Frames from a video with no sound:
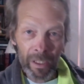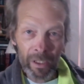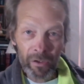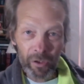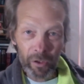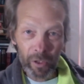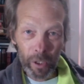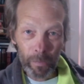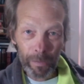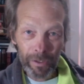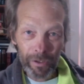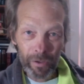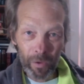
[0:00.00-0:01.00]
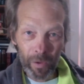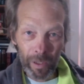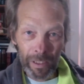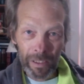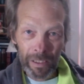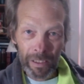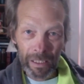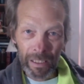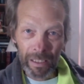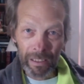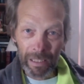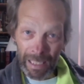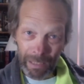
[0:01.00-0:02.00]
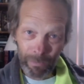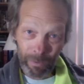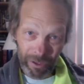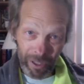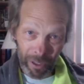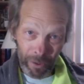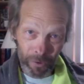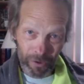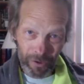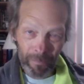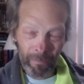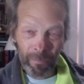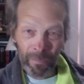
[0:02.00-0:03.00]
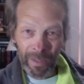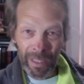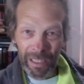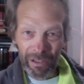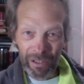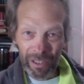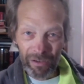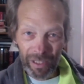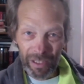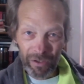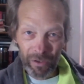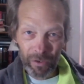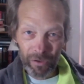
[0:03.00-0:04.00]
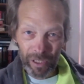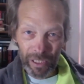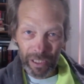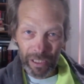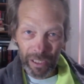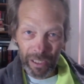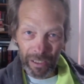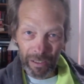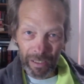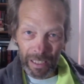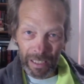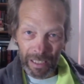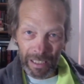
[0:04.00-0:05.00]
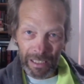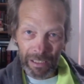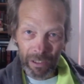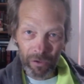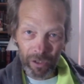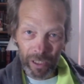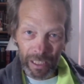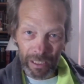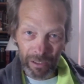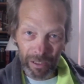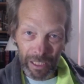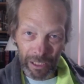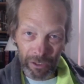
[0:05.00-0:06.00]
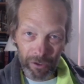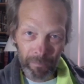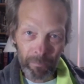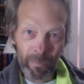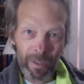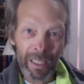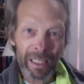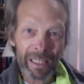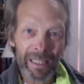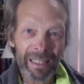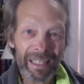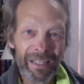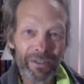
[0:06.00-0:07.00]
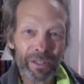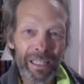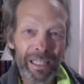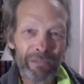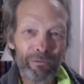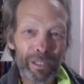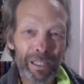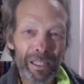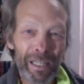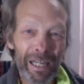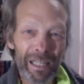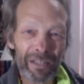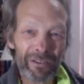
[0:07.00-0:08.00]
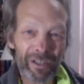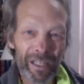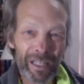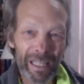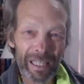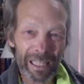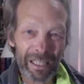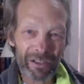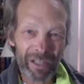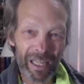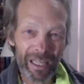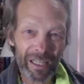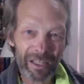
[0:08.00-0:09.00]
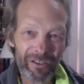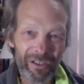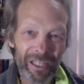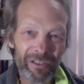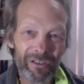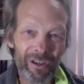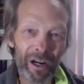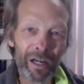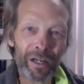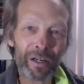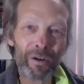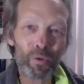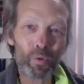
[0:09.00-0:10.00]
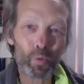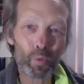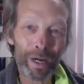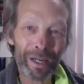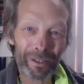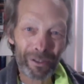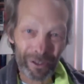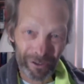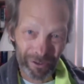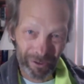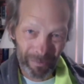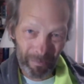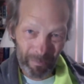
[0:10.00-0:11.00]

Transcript: So he opens the door uh, like it was Ghost and says, "Let's go see the yard." And then he goes to get the leash little did he realize that, like I say, Huskies are runners.